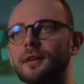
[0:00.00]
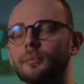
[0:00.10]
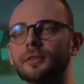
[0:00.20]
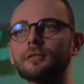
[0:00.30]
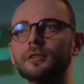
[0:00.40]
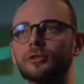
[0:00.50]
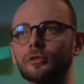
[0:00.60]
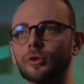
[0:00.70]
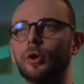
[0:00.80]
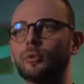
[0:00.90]
Our material is
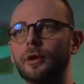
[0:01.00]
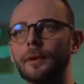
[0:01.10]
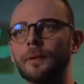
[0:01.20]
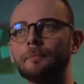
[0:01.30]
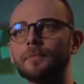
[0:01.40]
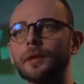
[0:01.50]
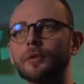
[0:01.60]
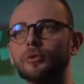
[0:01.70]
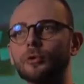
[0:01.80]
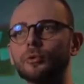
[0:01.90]
grown.
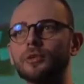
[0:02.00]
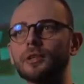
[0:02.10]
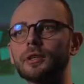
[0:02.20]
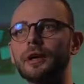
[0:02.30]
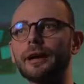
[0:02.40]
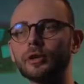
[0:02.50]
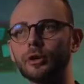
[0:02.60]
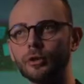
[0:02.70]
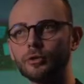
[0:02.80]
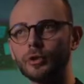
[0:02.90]
So the
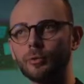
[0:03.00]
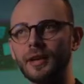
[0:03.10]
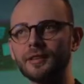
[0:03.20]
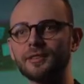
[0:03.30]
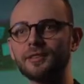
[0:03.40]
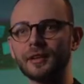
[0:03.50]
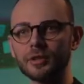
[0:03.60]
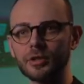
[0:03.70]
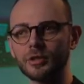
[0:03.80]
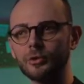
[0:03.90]
agricultural waste is
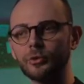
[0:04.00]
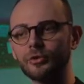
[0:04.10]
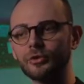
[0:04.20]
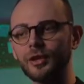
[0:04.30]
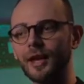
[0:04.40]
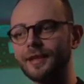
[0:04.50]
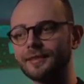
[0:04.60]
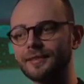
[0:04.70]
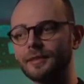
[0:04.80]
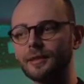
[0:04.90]
actually used
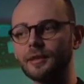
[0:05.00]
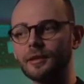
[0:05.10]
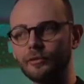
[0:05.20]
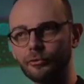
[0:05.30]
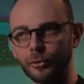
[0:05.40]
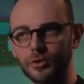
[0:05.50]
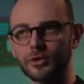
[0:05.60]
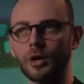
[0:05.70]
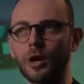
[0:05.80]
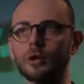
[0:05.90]
as the food
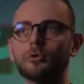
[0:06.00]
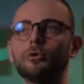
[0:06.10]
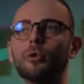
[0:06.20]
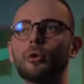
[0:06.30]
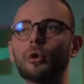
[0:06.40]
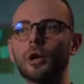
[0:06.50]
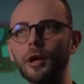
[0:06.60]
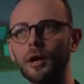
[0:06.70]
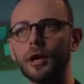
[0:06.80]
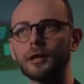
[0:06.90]
stock for
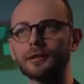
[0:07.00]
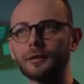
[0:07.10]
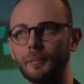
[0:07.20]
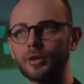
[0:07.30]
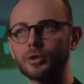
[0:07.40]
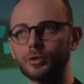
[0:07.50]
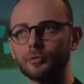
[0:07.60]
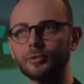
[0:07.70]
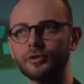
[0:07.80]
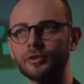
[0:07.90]
the
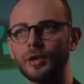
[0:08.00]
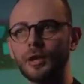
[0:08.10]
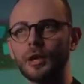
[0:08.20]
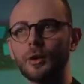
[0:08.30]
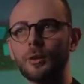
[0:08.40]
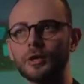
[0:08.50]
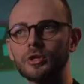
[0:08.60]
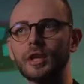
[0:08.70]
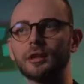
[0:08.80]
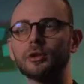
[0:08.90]
mushrooms,
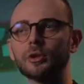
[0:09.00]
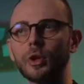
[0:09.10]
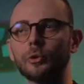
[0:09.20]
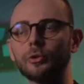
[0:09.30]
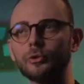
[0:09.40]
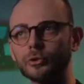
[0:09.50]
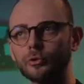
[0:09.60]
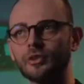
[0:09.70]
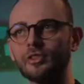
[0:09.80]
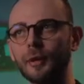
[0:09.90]
which then grow through
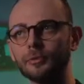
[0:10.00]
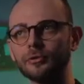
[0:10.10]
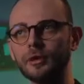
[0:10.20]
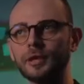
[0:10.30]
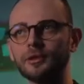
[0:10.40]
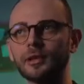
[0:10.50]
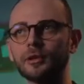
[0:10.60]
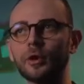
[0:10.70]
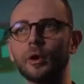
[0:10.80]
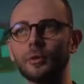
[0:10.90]
the substrate and
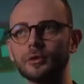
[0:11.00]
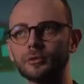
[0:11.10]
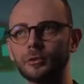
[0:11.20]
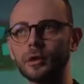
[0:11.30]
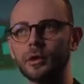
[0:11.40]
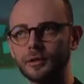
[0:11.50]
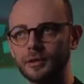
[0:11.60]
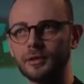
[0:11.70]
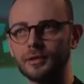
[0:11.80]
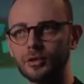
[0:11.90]
grow into
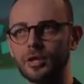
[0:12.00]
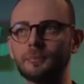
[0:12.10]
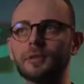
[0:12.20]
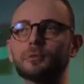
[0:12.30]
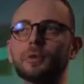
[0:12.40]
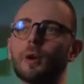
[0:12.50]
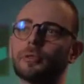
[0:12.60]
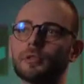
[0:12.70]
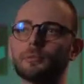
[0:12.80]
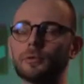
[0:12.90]
the shape that we
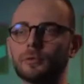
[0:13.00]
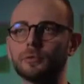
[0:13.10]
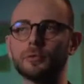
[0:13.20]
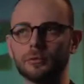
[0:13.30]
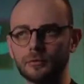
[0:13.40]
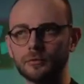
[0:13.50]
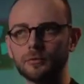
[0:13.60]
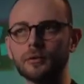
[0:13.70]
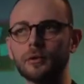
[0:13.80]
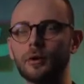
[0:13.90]
want them to
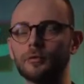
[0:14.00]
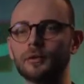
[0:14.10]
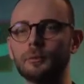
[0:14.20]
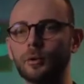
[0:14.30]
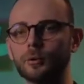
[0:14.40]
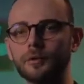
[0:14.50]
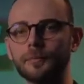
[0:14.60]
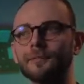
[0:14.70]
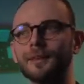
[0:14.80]
of the mold.